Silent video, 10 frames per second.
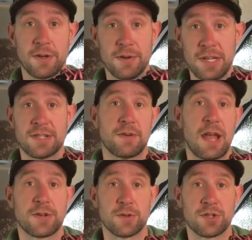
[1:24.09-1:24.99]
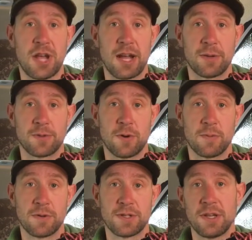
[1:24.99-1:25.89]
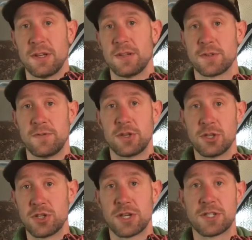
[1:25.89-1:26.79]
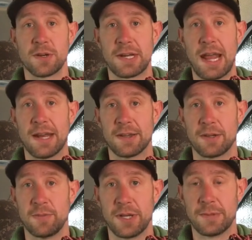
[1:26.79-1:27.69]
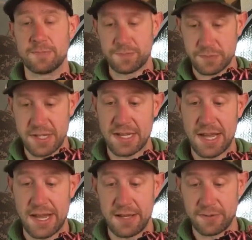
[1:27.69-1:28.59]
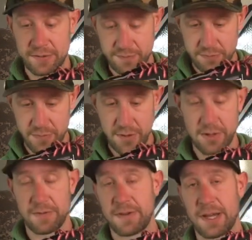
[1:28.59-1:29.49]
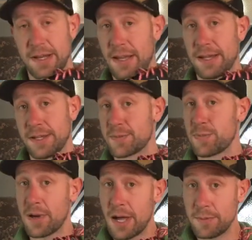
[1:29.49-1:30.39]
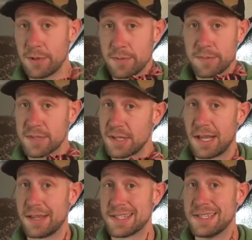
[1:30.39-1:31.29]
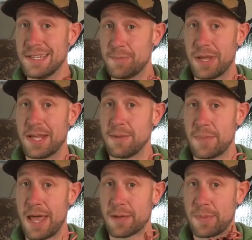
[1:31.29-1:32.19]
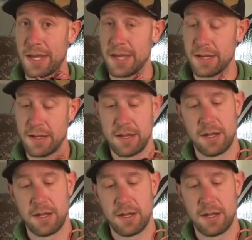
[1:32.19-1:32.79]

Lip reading: Your knees are natural shock absorbers. So if you can adjust your gait a little bit, as I have, you're going to find a lot less problems, a lot less knee pain, back pain.